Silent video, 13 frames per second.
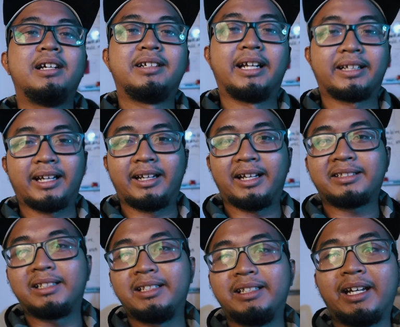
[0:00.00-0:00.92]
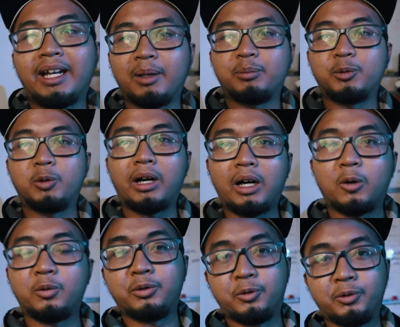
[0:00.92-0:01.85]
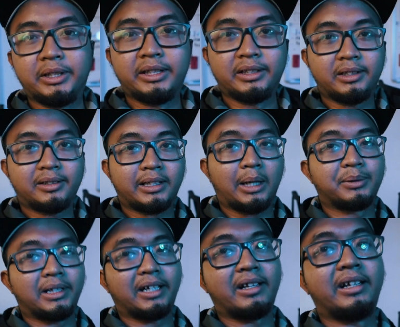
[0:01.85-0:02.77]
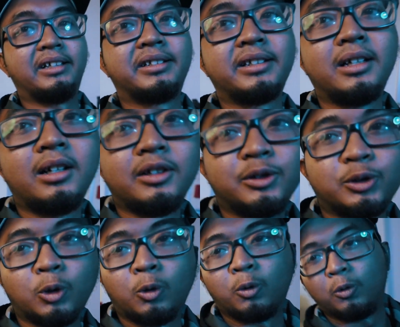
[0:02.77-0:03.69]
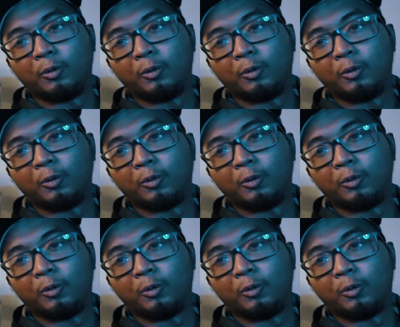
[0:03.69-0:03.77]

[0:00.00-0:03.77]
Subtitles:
that can actually help you out during times like this. So,